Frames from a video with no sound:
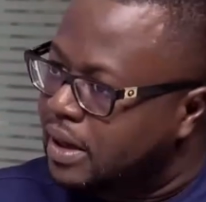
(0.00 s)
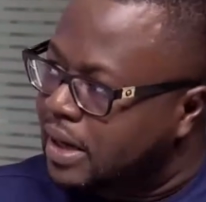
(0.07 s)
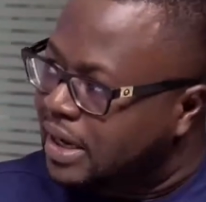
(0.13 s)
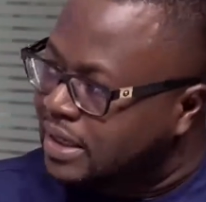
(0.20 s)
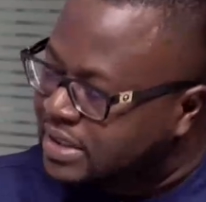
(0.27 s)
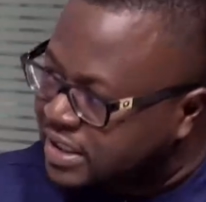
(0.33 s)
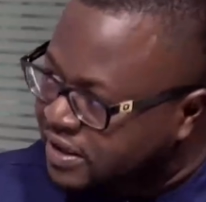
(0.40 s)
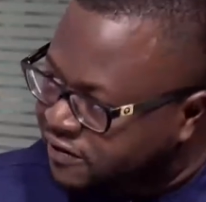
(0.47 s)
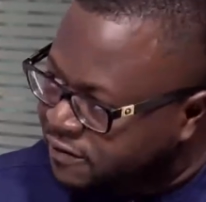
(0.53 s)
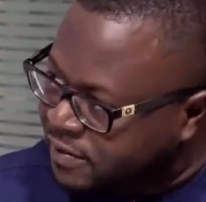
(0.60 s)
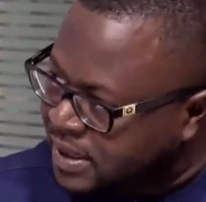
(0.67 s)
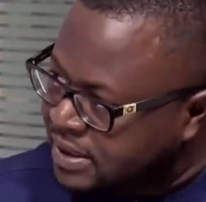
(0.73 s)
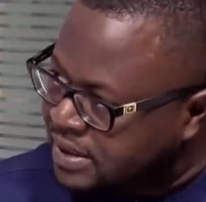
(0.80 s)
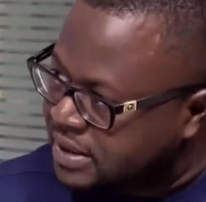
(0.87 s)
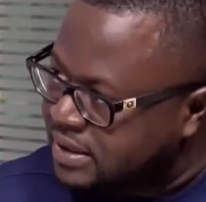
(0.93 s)

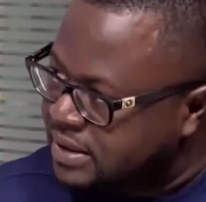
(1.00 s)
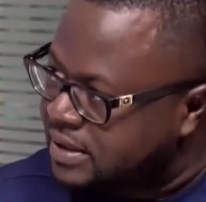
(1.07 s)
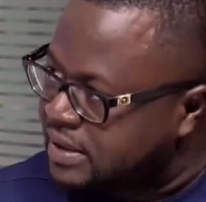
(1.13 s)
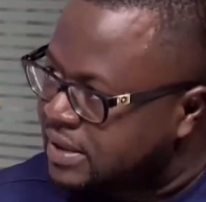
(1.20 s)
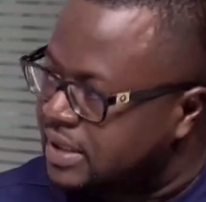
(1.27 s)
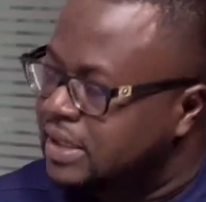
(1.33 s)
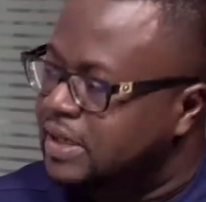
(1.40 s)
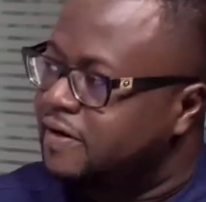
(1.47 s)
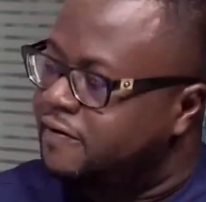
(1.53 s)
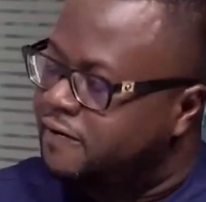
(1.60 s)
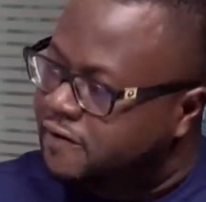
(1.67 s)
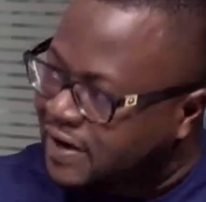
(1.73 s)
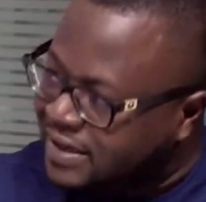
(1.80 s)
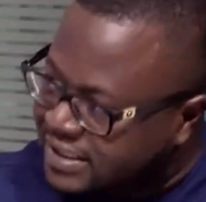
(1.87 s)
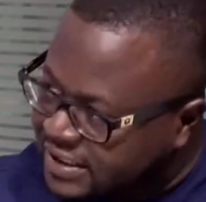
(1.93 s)
Achievement,
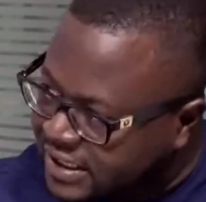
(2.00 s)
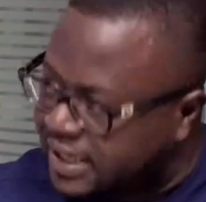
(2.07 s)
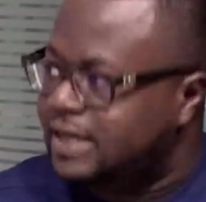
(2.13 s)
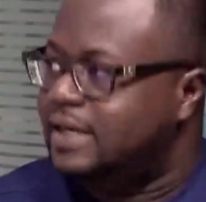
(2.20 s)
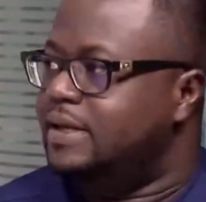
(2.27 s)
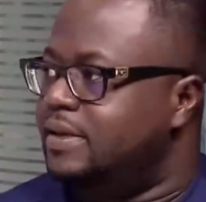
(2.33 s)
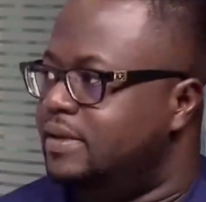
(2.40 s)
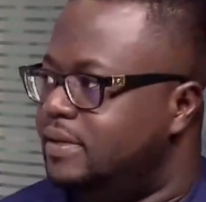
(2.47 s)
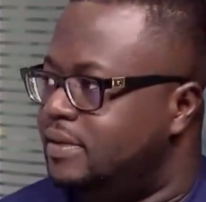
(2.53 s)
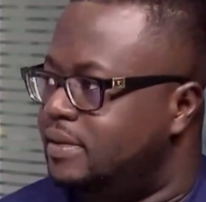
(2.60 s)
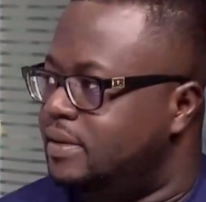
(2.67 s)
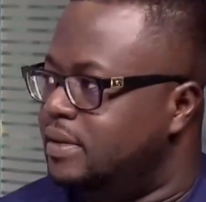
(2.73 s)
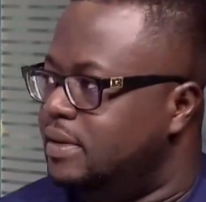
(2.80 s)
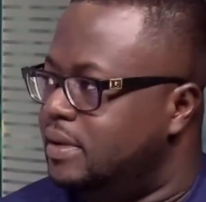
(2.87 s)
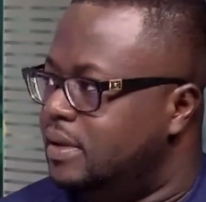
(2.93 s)
fact check.
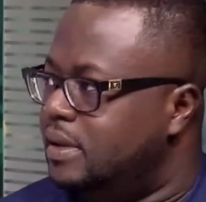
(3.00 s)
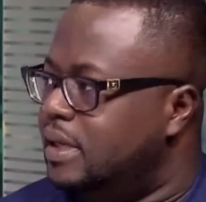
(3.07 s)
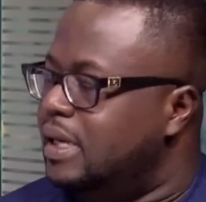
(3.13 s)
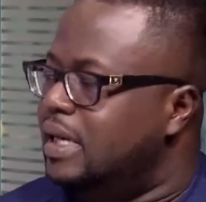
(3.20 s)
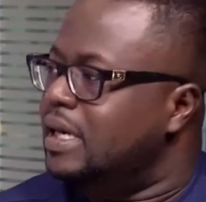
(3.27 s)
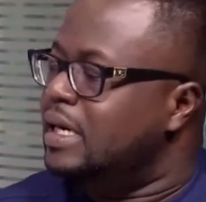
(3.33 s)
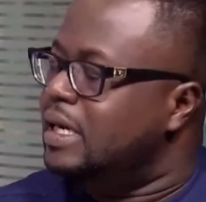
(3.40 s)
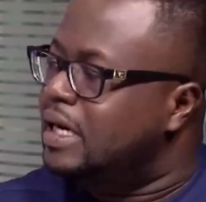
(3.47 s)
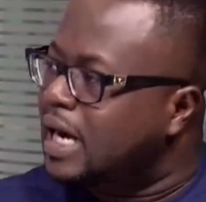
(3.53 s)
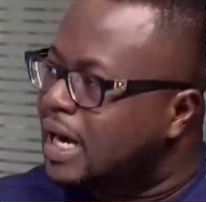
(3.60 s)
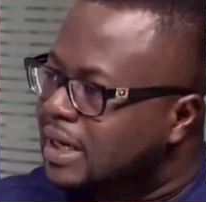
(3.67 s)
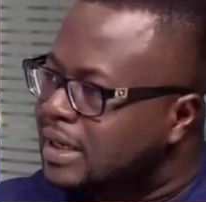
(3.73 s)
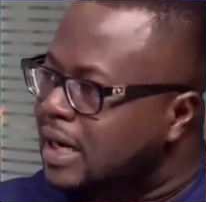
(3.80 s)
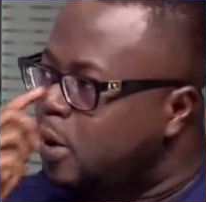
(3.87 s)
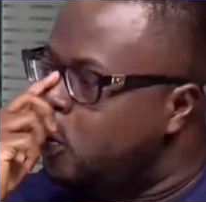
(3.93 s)

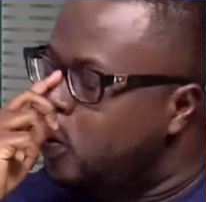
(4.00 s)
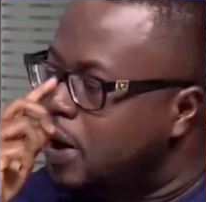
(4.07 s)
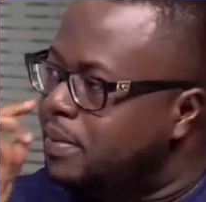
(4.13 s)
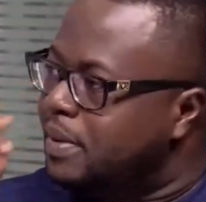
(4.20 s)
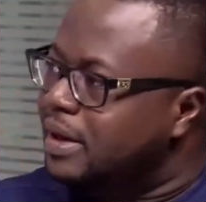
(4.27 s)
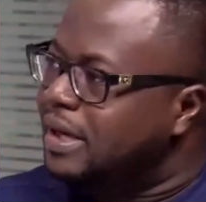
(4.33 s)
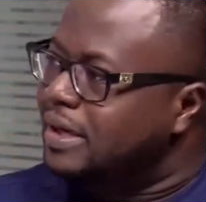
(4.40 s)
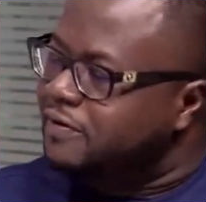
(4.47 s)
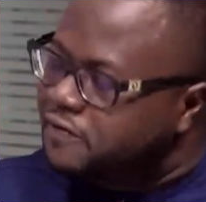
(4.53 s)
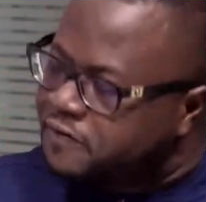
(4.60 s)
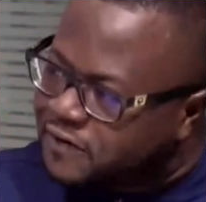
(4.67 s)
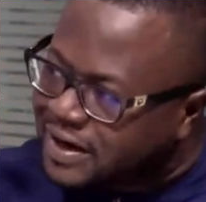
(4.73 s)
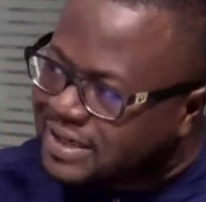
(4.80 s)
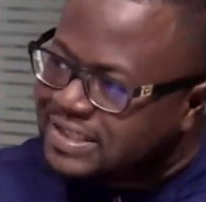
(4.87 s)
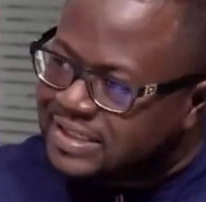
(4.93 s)
Ghana web
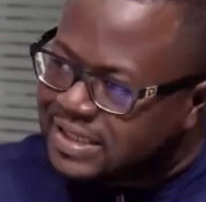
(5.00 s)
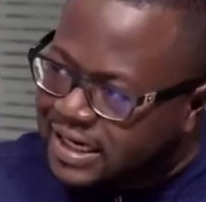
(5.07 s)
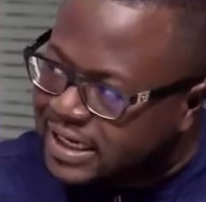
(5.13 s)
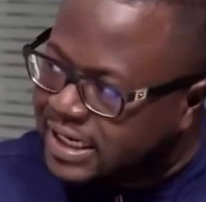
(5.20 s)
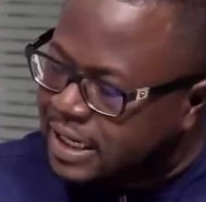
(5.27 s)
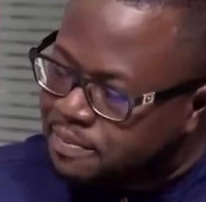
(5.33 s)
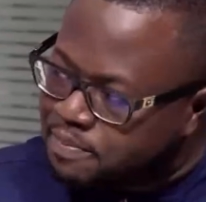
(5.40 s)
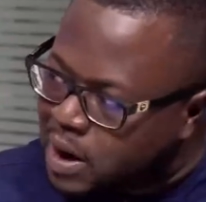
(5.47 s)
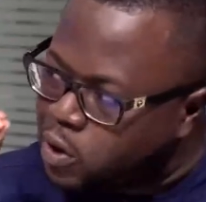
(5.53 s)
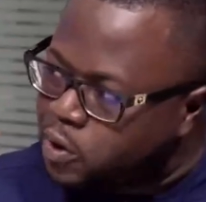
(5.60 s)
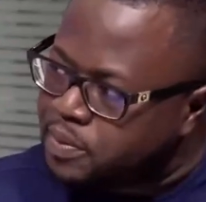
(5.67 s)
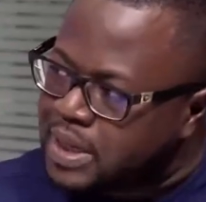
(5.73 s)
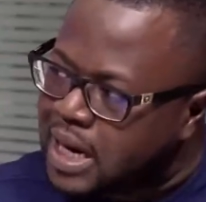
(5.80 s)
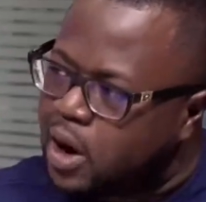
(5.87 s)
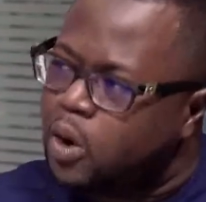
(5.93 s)
fact check
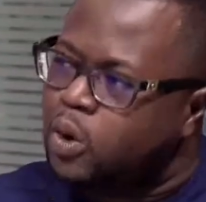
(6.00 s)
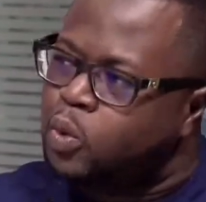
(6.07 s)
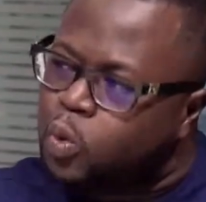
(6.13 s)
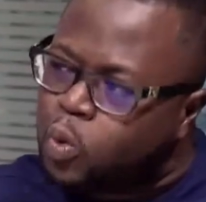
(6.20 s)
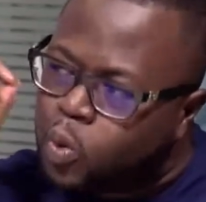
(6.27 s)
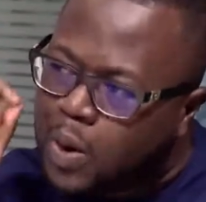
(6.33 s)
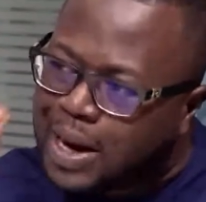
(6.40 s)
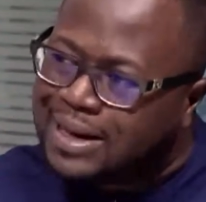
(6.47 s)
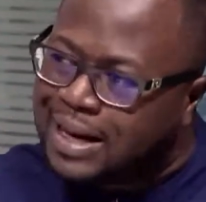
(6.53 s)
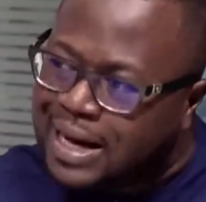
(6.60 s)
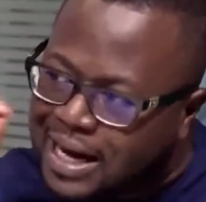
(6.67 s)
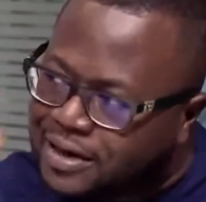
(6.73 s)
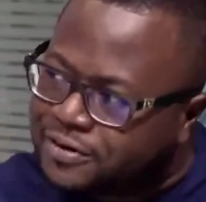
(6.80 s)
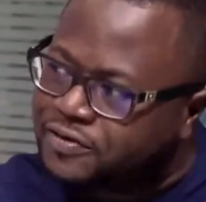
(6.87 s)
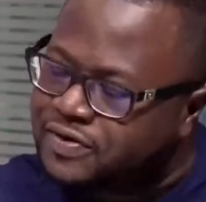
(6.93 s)
Baumia on
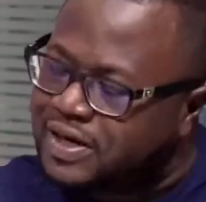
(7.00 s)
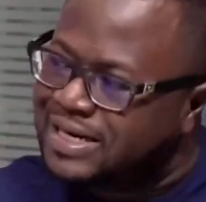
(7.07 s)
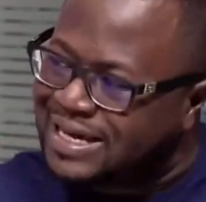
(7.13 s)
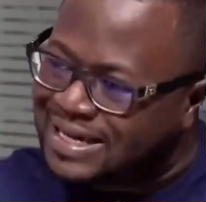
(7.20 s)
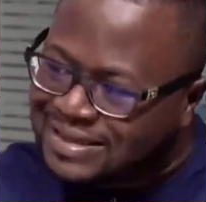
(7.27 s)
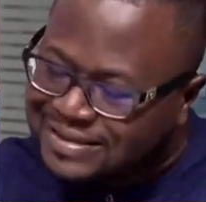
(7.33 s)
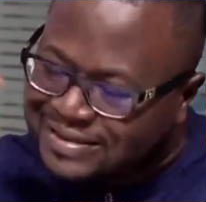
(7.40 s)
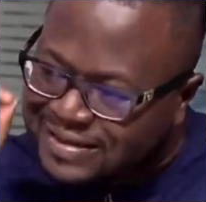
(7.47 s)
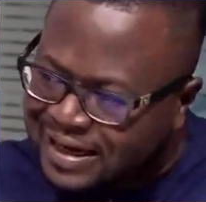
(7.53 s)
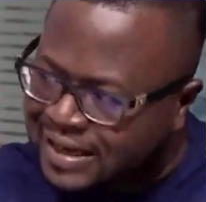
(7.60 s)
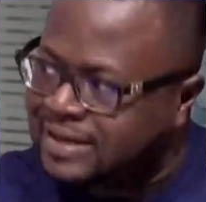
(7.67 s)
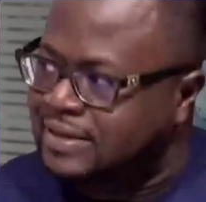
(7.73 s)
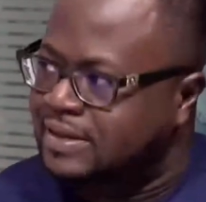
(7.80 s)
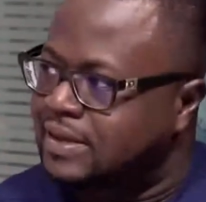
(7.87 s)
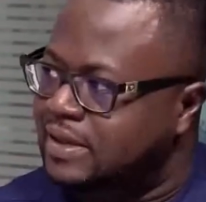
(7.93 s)

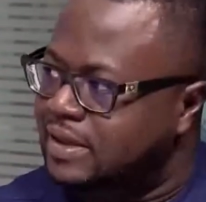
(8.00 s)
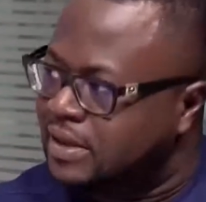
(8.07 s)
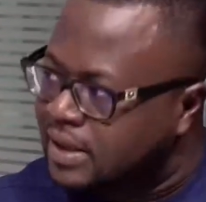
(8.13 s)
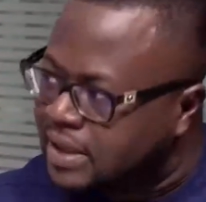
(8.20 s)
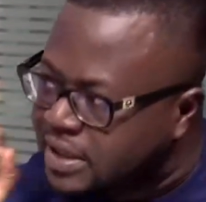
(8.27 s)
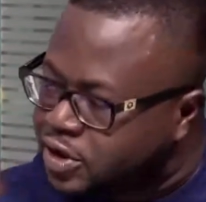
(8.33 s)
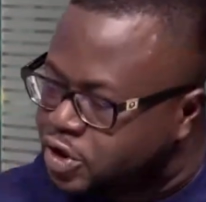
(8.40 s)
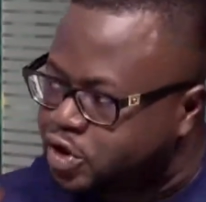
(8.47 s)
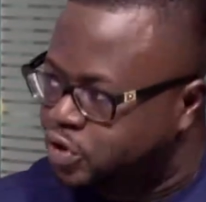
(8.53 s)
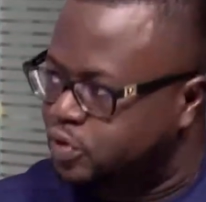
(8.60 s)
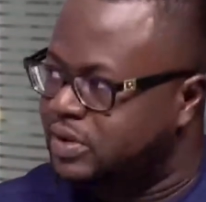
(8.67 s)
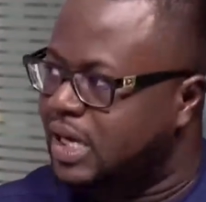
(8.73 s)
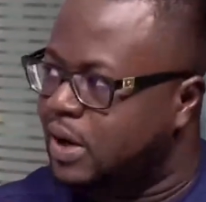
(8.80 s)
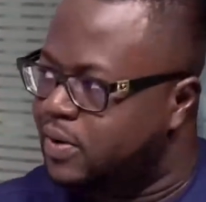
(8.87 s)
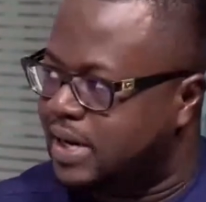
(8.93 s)
110
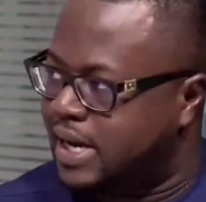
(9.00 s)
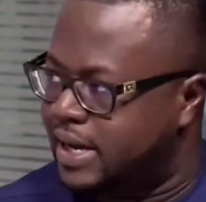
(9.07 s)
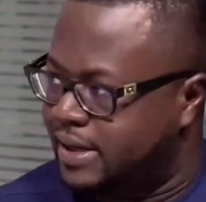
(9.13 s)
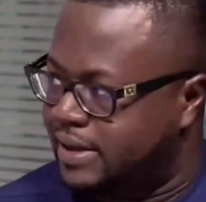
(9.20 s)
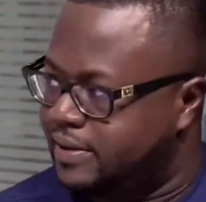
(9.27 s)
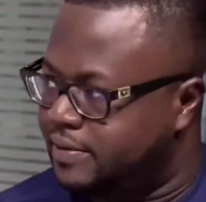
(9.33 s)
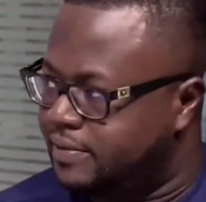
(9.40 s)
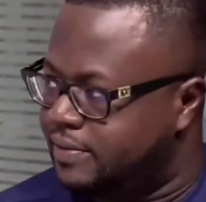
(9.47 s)
issues our kind.